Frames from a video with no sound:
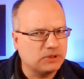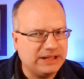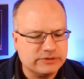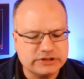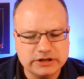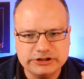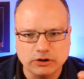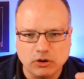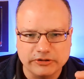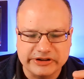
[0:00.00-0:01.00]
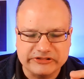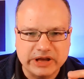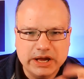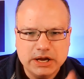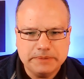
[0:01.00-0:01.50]
but I'm glad they're touching on all
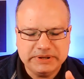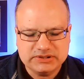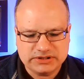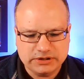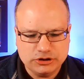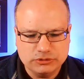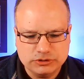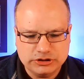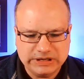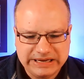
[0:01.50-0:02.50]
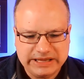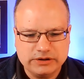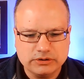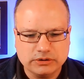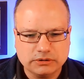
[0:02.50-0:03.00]
this, because you did
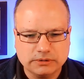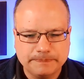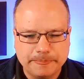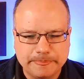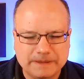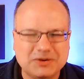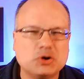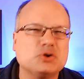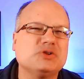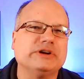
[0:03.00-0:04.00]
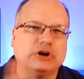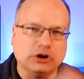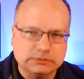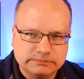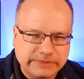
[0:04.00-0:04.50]
hear
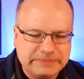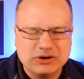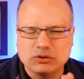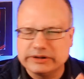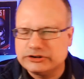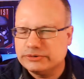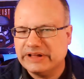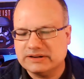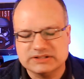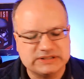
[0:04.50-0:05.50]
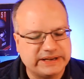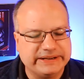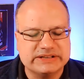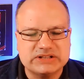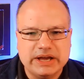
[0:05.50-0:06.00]
earlier, maybe early 2000s,
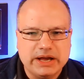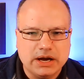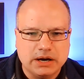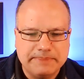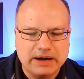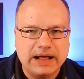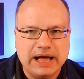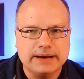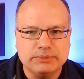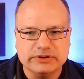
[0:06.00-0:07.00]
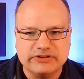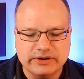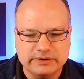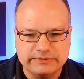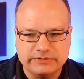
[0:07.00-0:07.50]
I guess, about
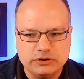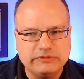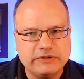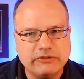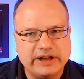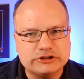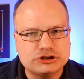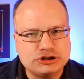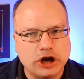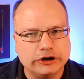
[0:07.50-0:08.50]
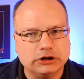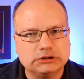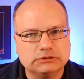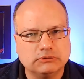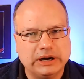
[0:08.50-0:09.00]
hybrids of you'd feel that
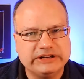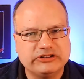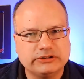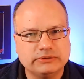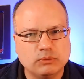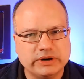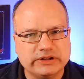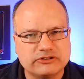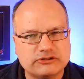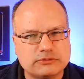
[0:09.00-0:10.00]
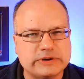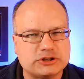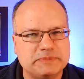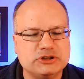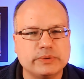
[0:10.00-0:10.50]
shudder, right, when it's
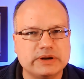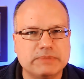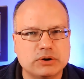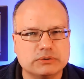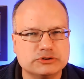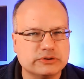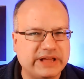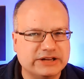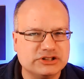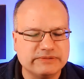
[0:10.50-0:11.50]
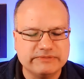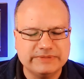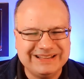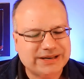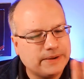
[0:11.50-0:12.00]
switched between modes or the engine.